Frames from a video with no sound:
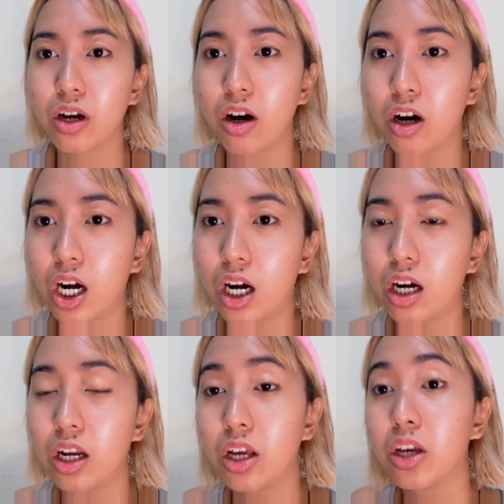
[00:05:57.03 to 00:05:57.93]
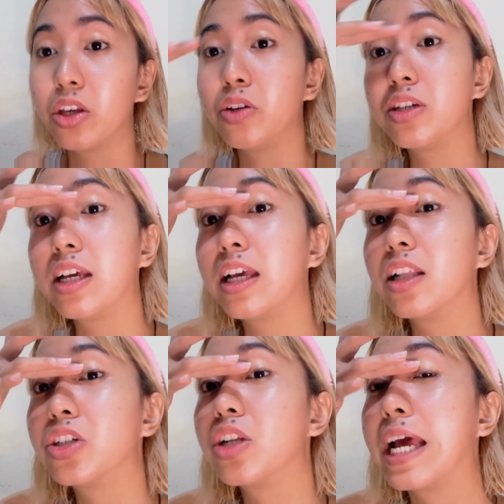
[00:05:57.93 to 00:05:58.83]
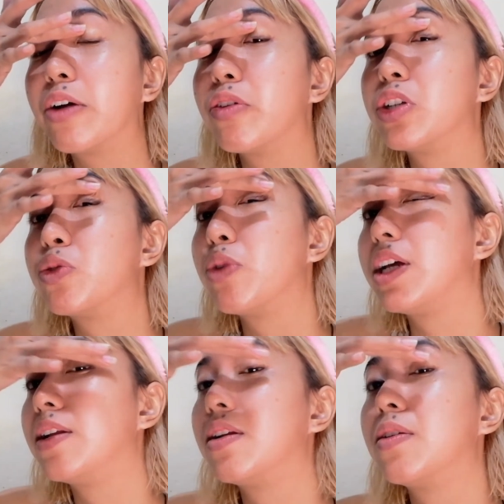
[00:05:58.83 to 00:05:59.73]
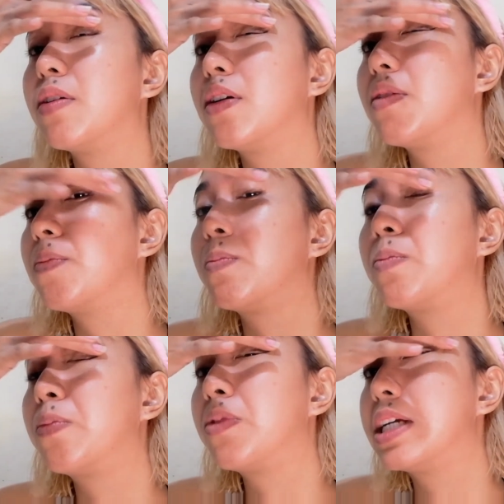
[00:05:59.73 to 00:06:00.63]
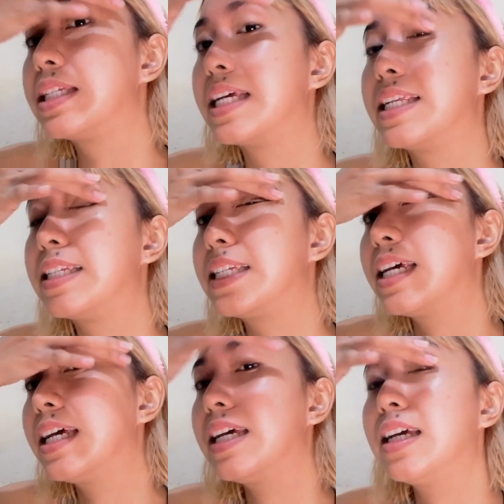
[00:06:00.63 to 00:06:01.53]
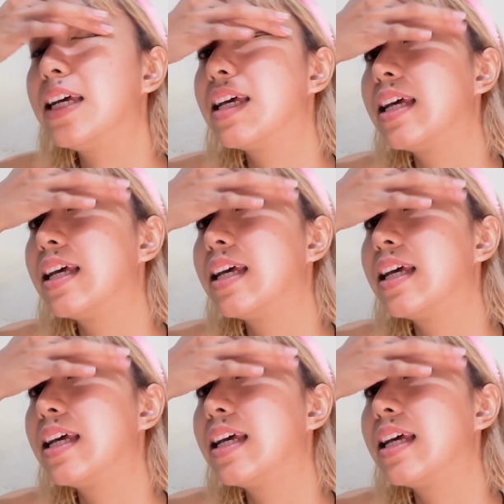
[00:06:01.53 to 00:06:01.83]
are using English language when presenting,